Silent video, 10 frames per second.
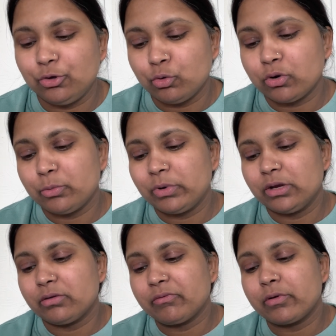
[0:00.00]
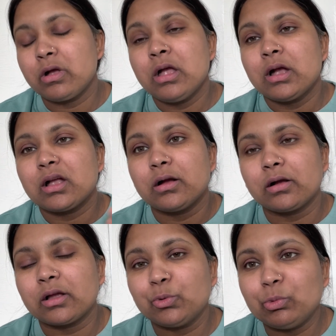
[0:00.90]
your way of
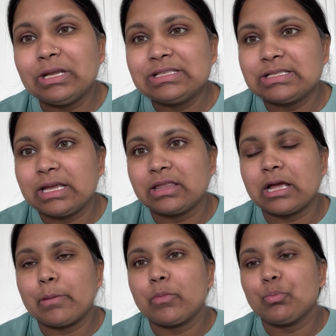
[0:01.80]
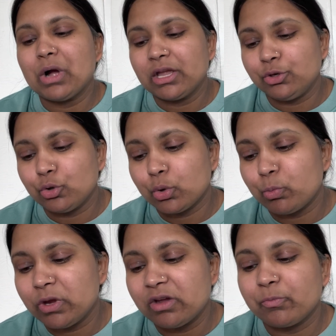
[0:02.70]
convincing them, by your
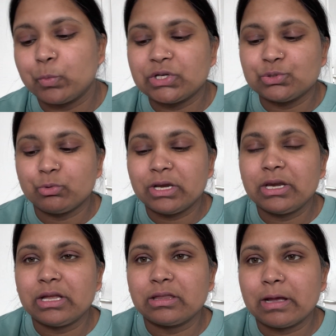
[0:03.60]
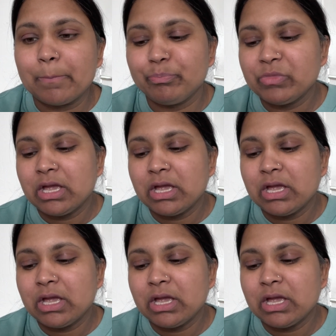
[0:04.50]
way of persuading them